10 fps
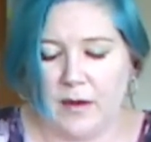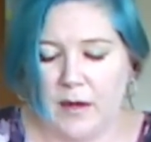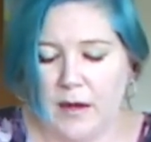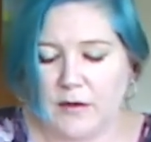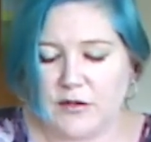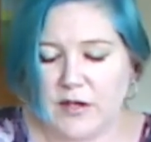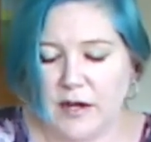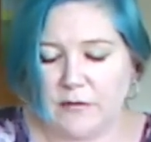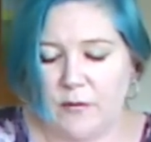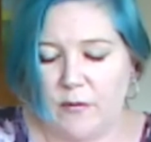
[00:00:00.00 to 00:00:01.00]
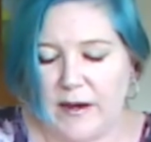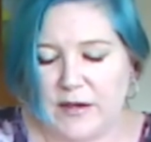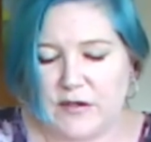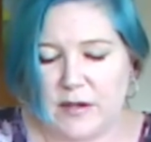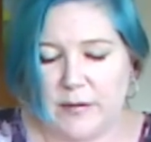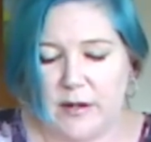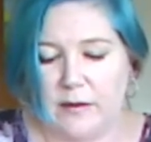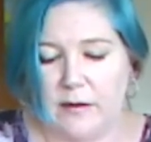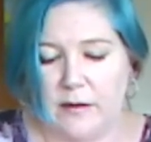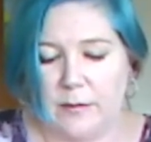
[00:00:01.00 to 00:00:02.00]
and just kind of arrange them in
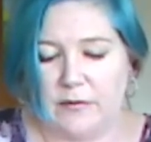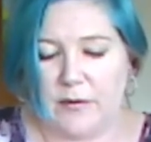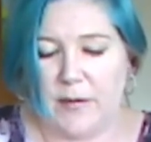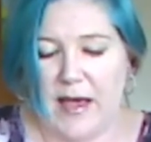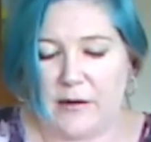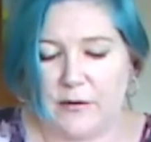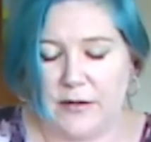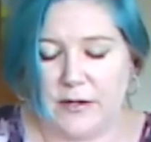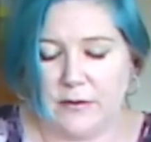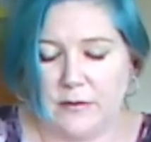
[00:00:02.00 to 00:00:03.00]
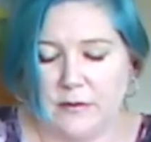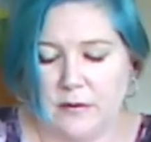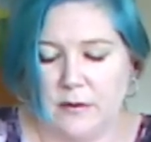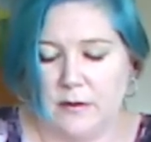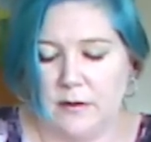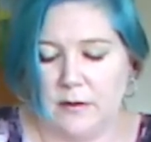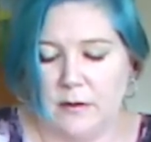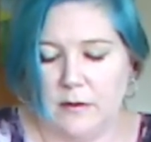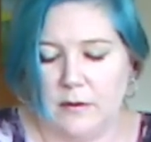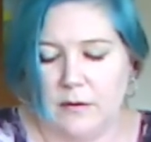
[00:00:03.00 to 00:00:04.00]
a bit of a pattern here.
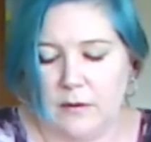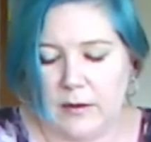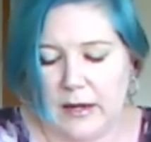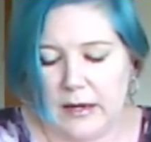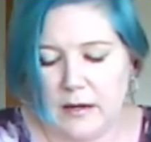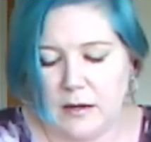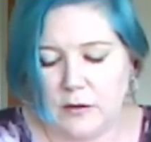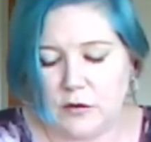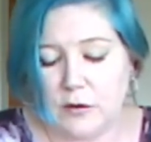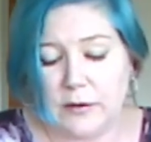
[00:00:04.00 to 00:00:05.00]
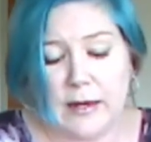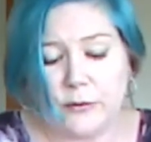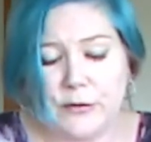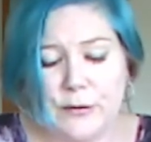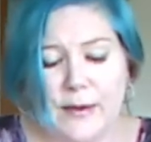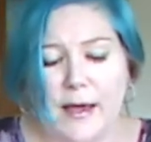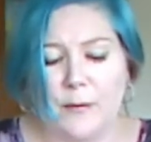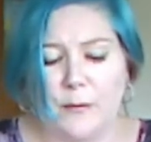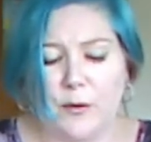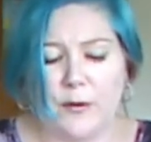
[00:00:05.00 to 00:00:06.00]
Okay, because you're allowed to do that.
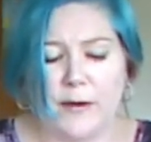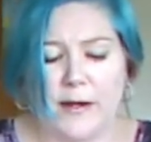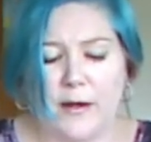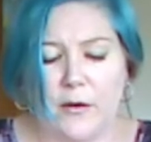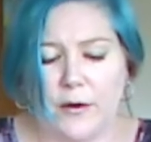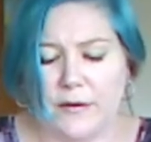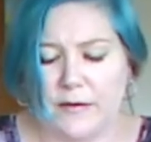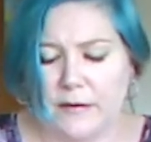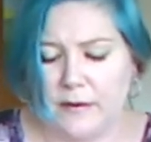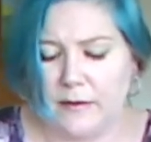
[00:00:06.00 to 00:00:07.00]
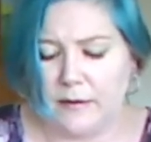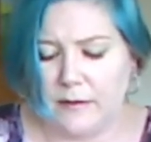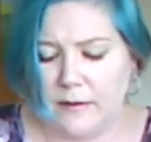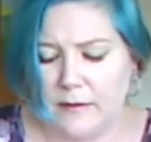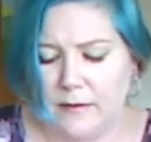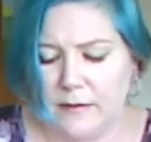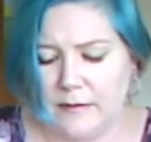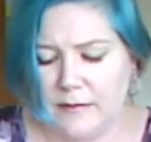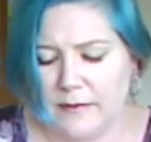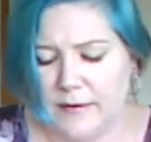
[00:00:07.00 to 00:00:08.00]
We're creating art.
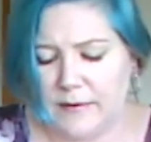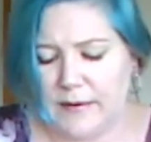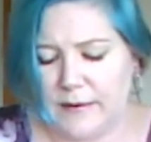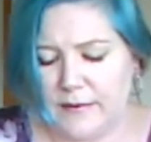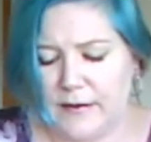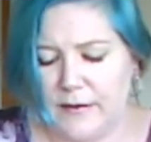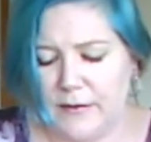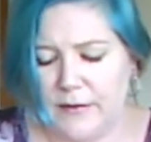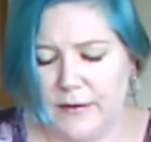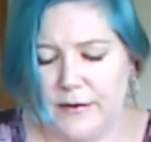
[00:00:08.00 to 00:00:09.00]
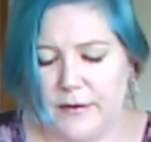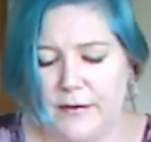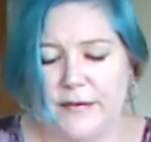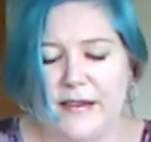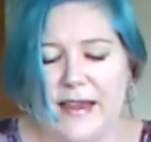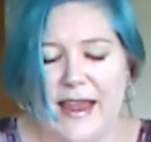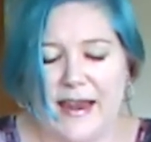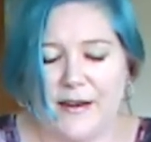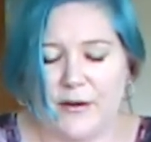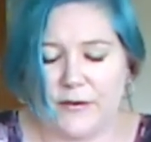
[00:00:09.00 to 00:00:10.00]
That's the art in that's the
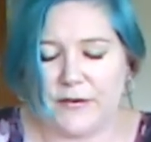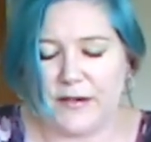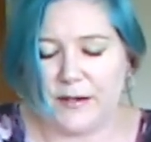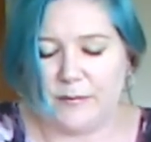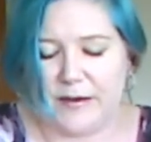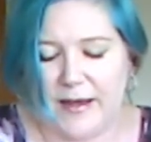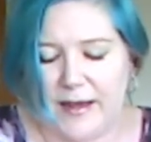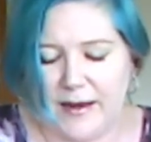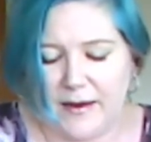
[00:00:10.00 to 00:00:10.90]
A in our STEAM today.